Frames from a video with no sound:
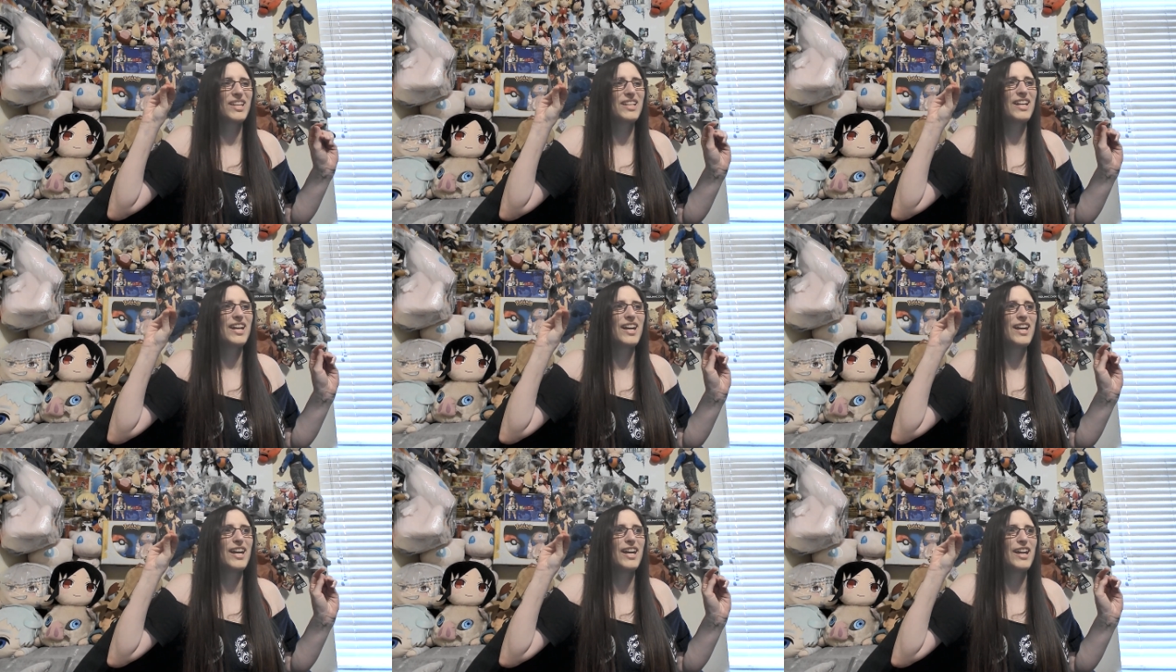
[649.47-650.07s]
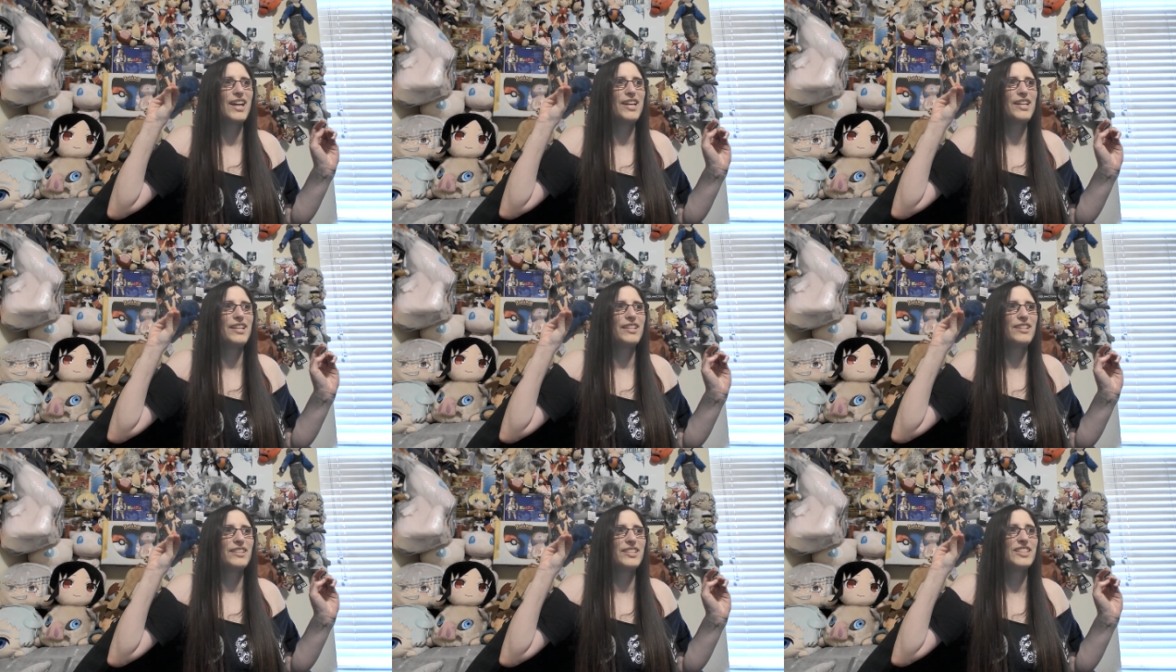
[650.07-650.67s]
uh,
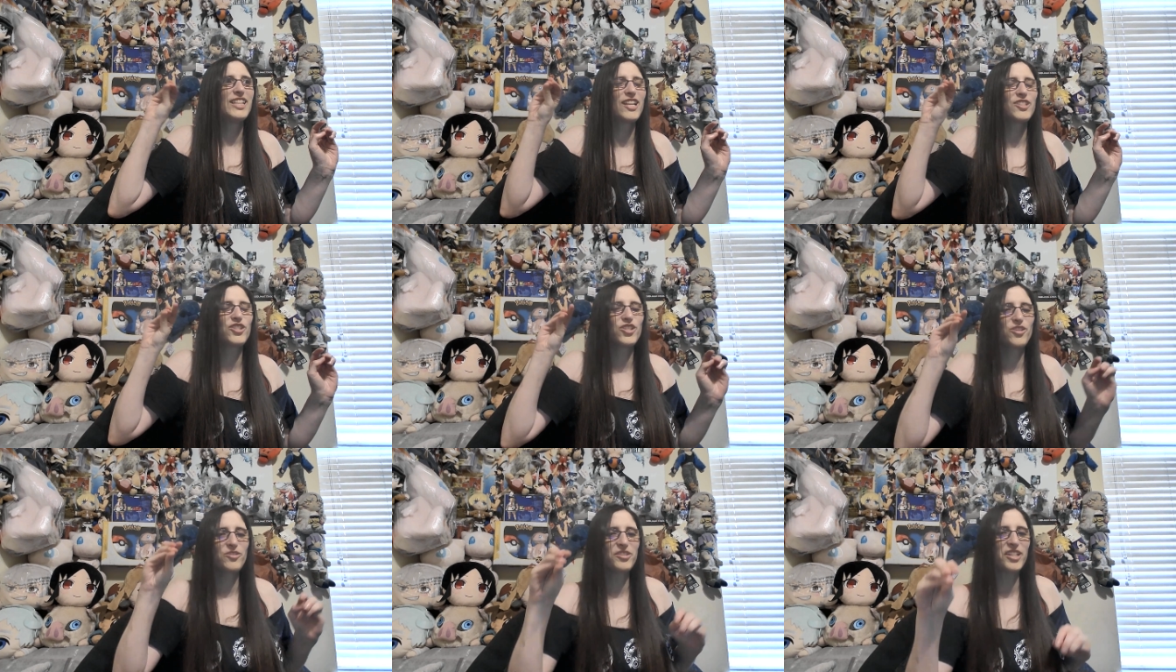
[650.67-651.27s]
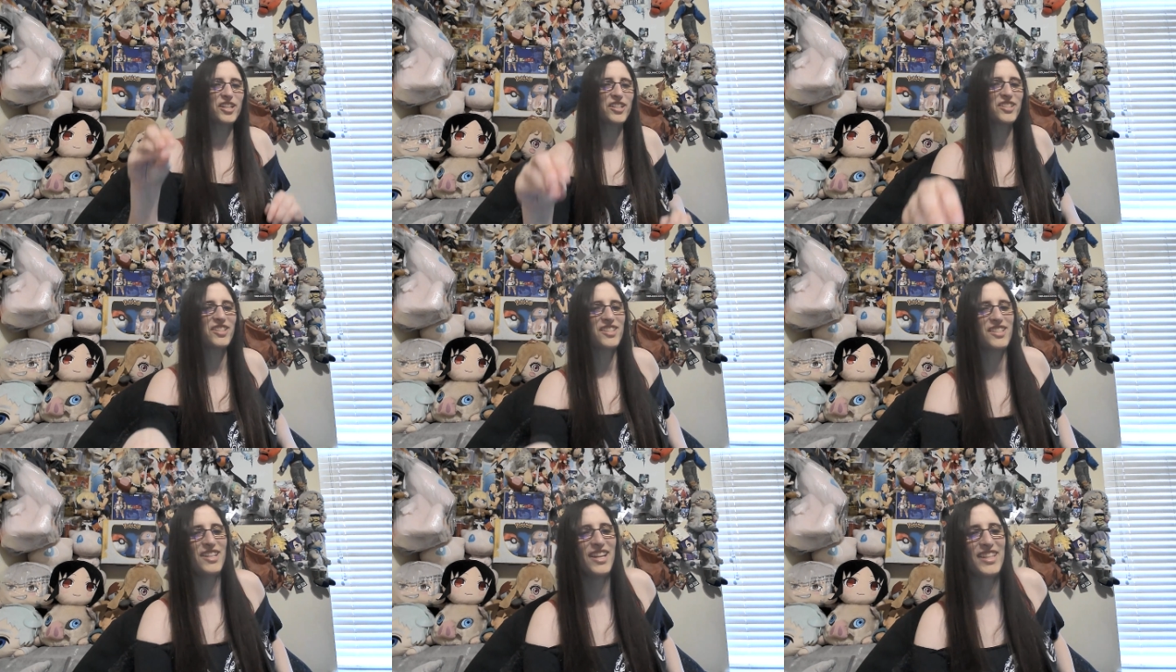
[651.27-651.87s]
the Cell
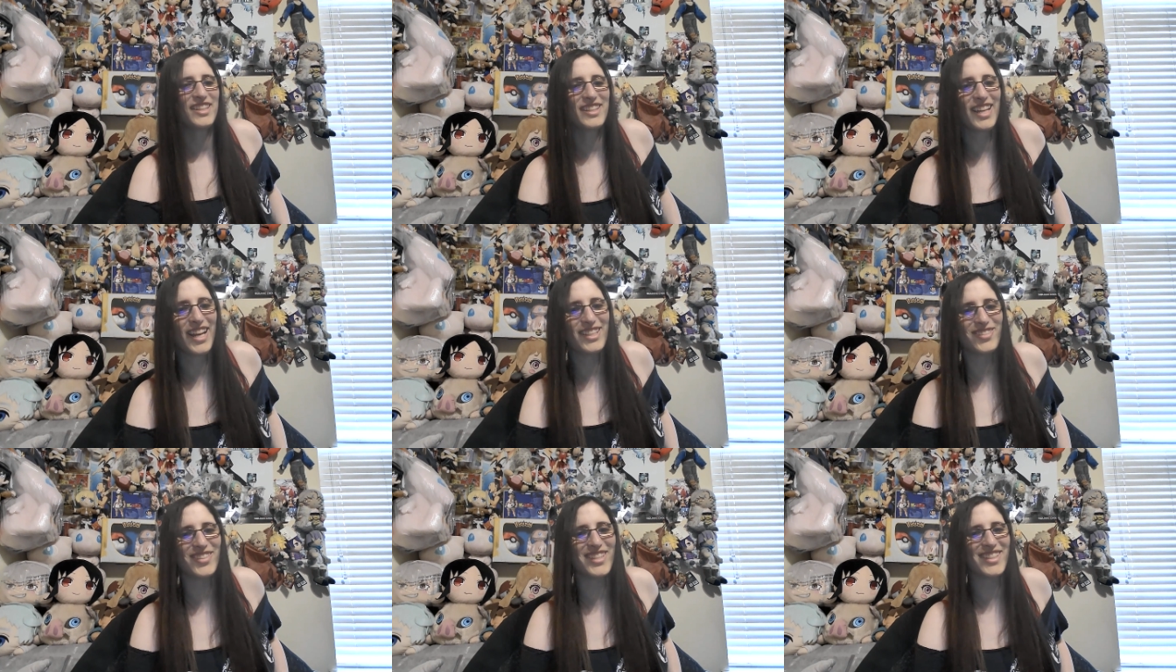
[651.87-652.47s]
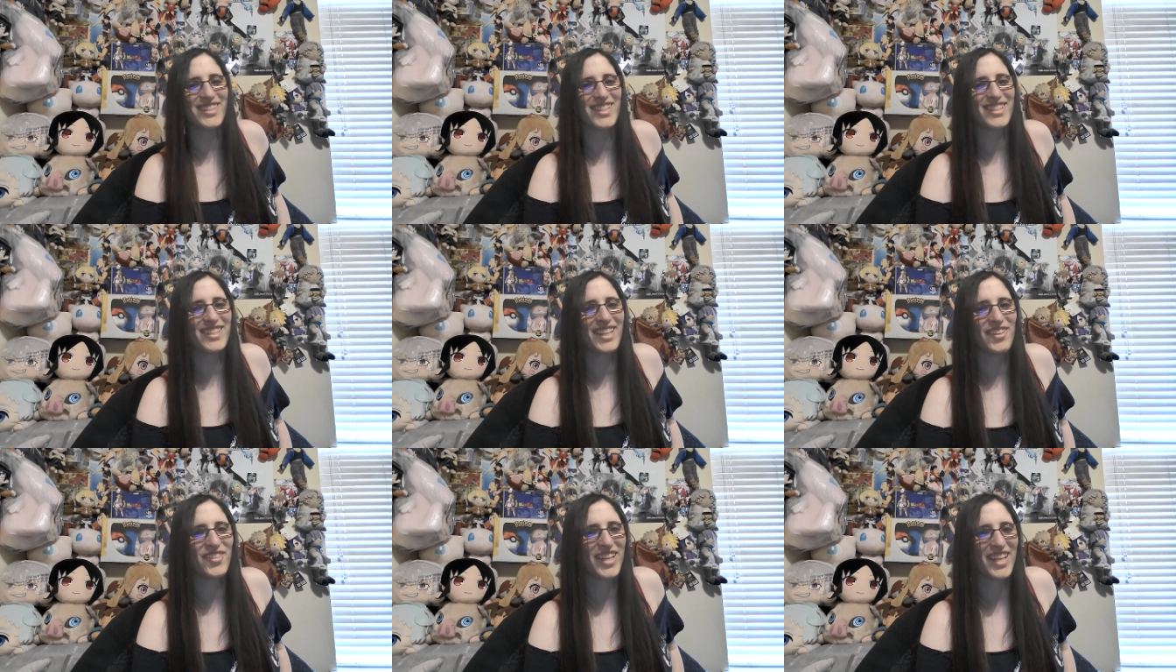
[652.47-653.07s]
Juniors. That's what this is
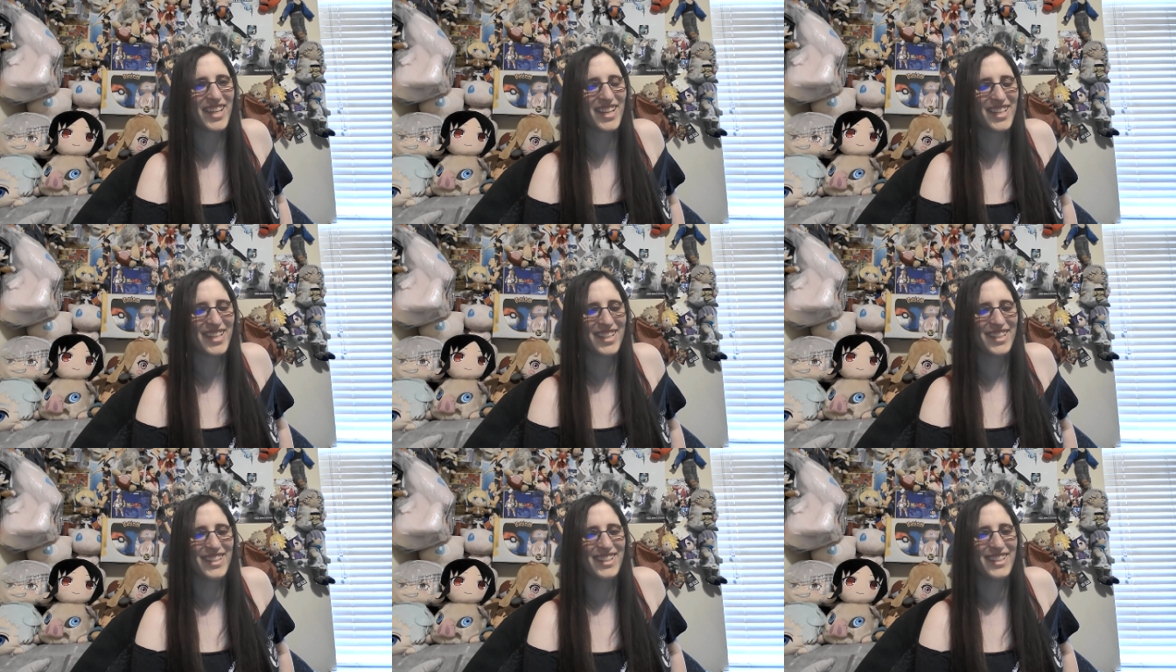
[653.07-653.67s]
giving.